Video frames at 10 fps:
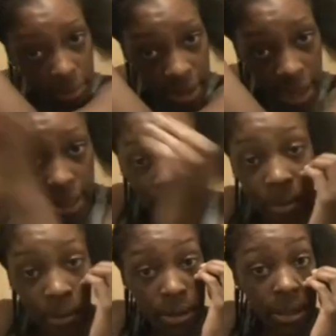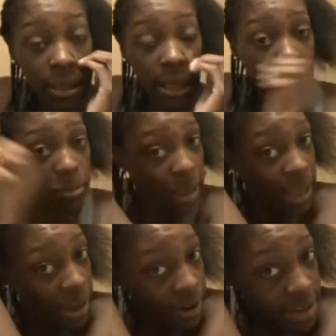when I detangle my
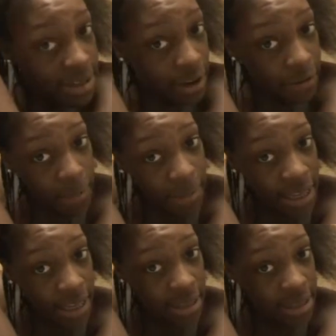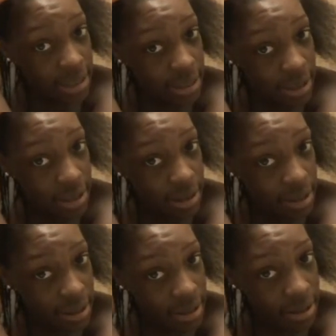hair, I start from the ends,
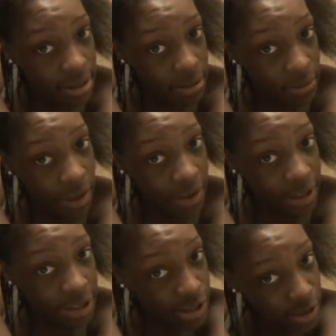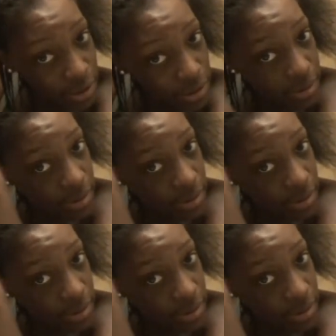very gentle,